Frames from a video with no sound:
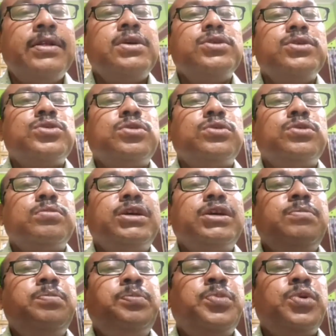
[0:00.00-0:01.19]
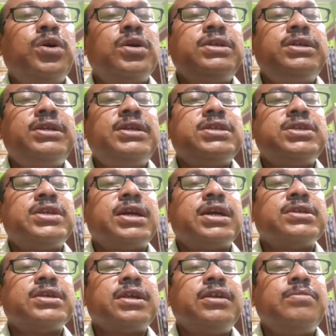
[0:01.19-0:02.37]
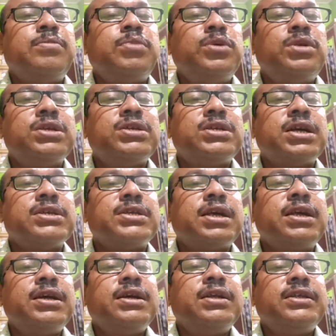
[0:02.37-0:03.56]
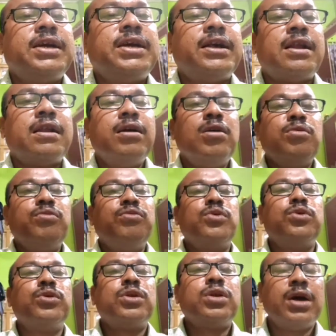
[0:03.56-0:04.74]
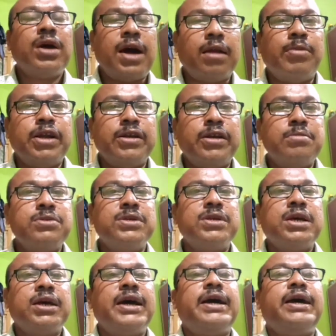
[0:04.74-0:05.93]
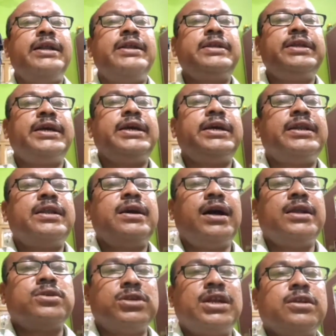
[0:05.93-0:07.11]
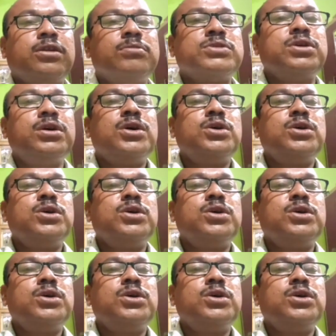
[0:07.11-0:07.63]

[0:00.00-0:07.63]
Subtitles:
So in both this structure, in both the structure there are 4 carbon atoms and 10 hydrogen atoms.